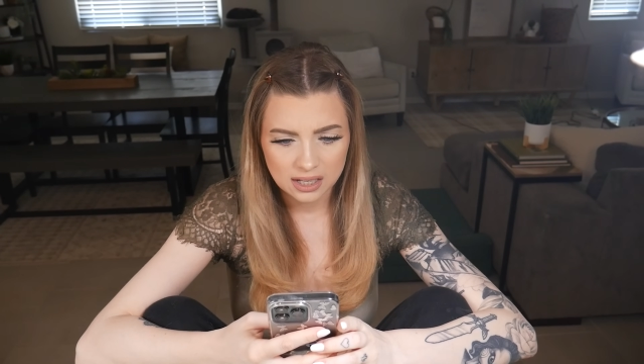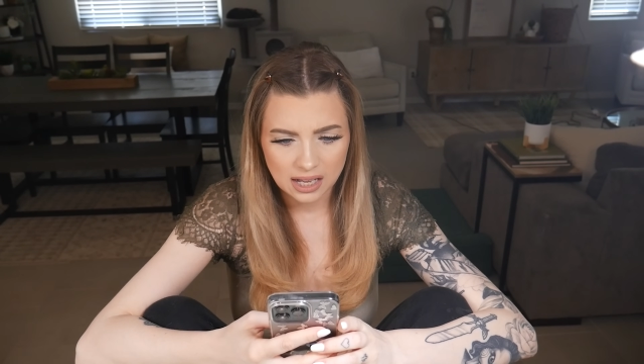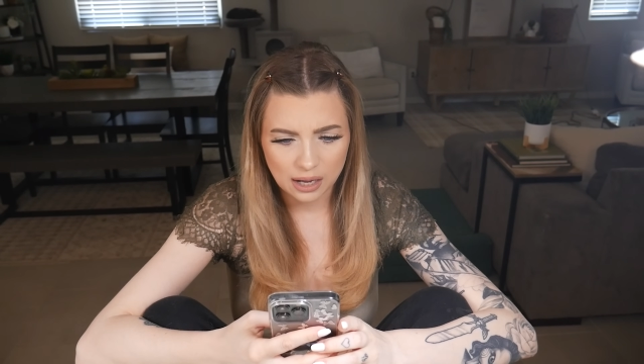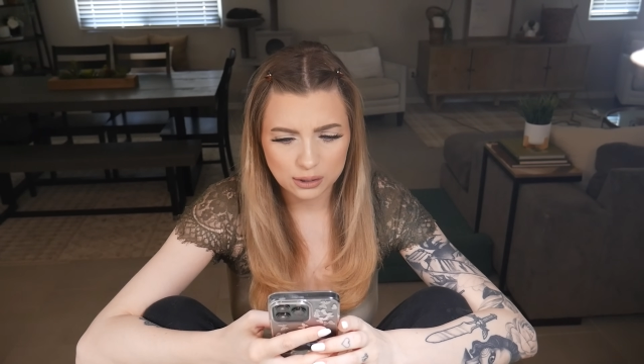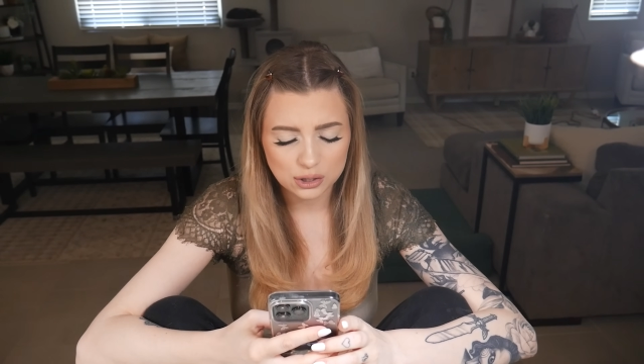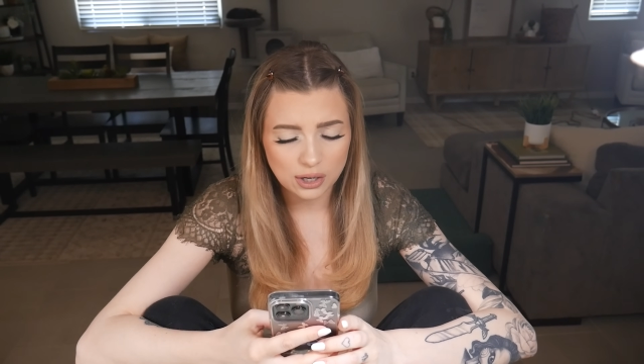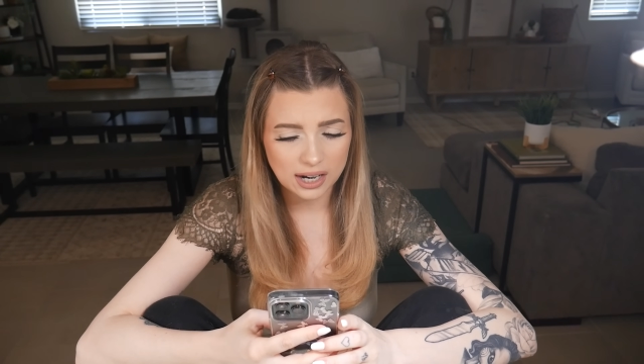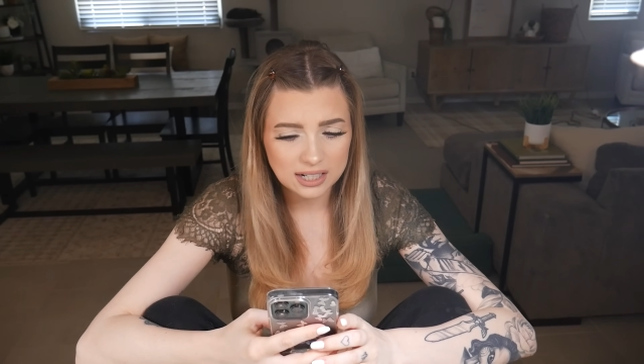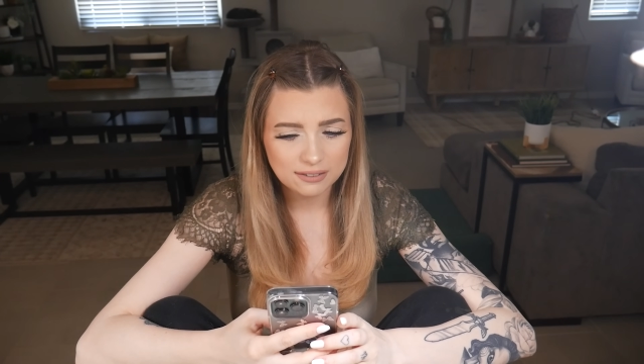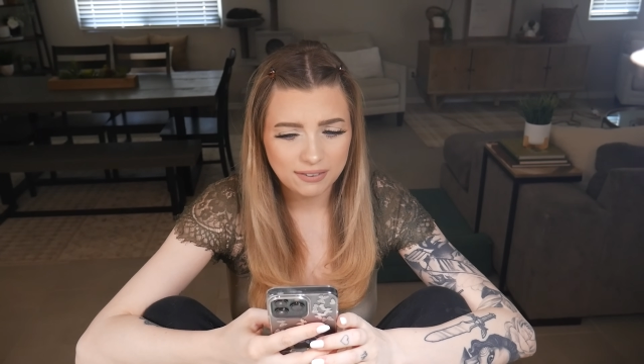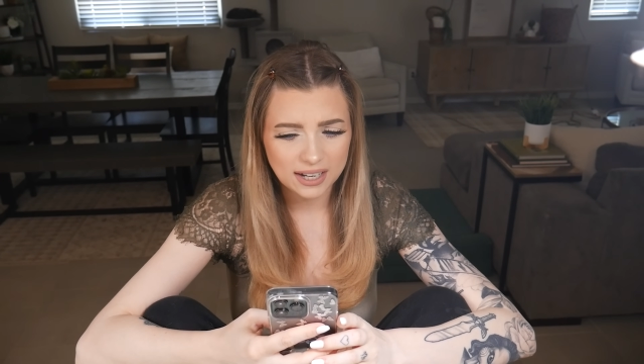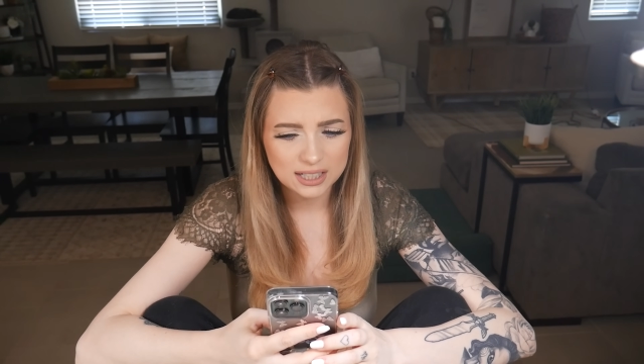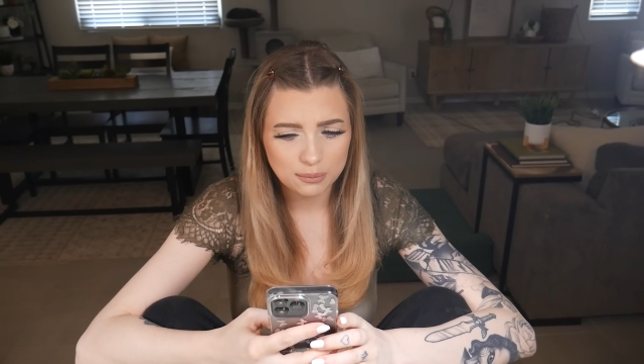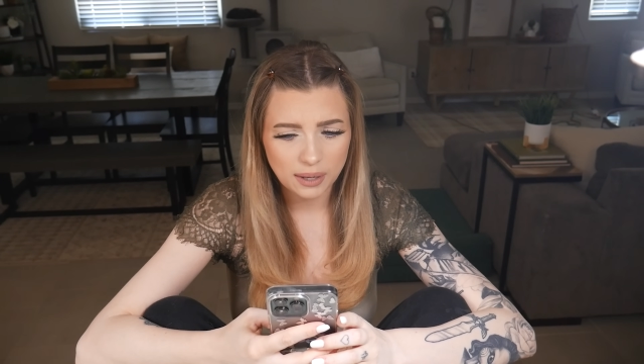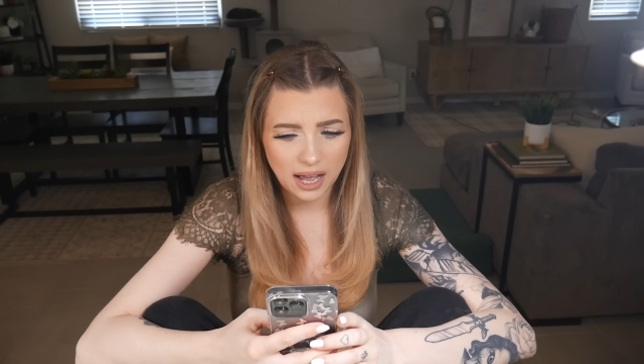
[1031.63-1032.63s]
I was trying to
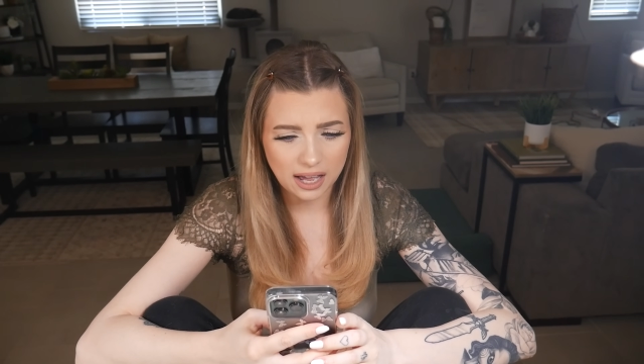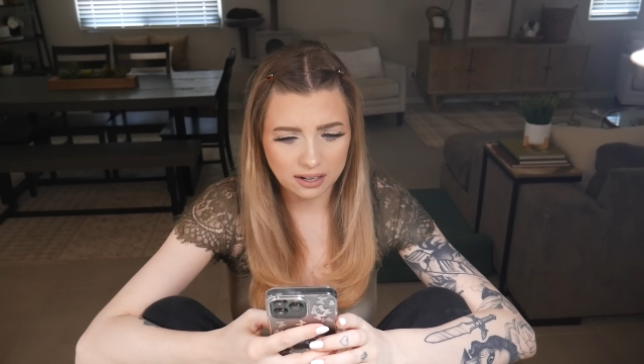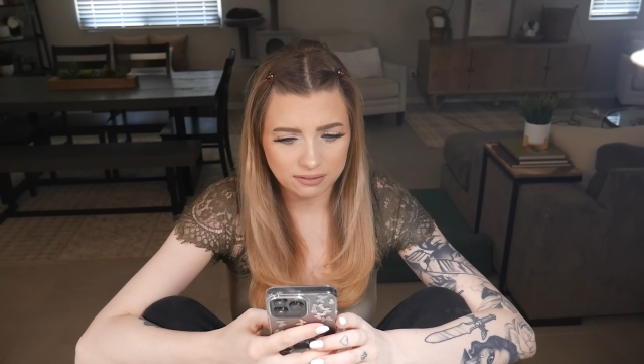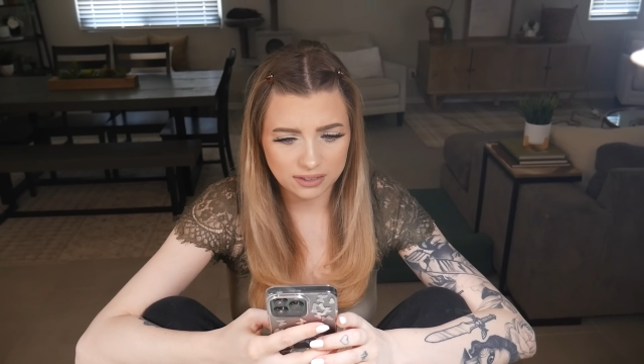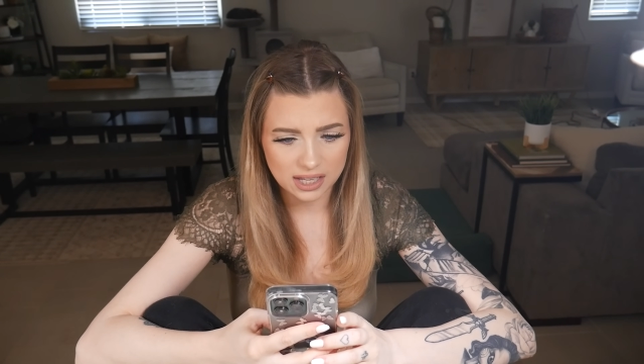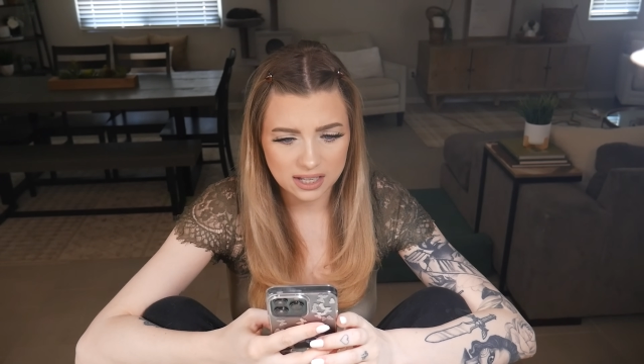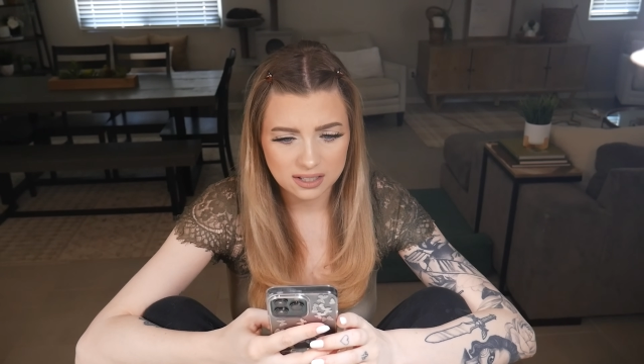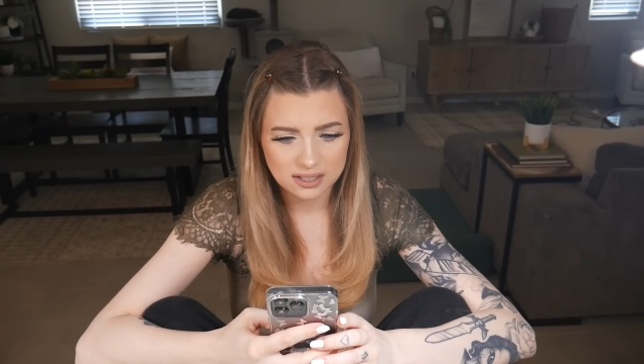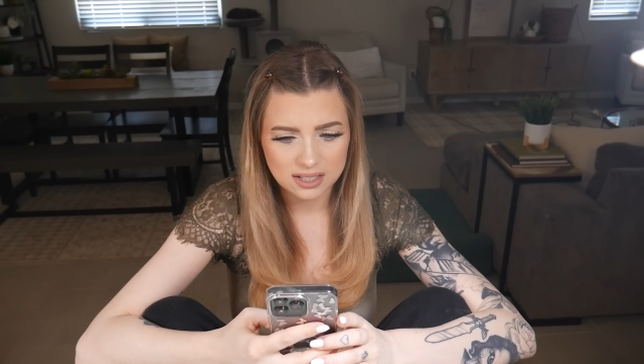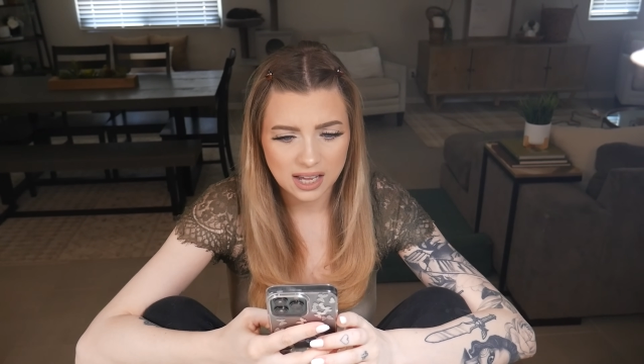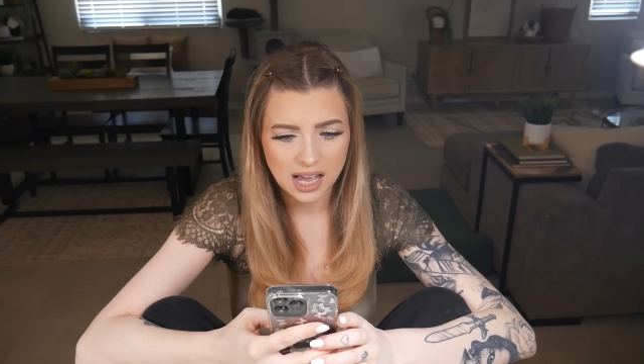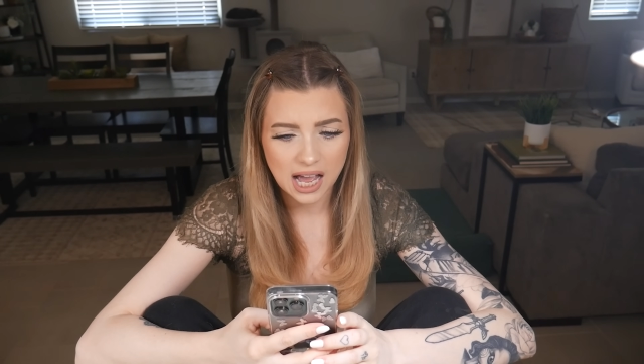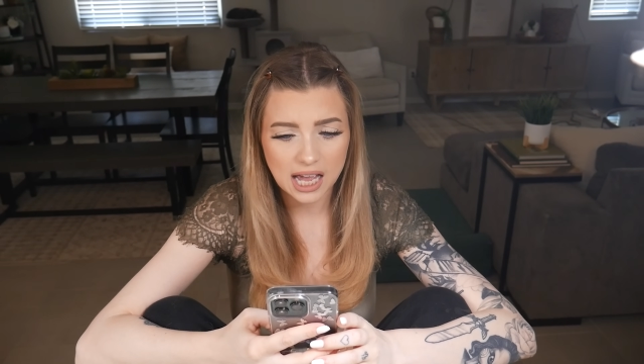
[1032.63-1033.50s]
find a way out of this.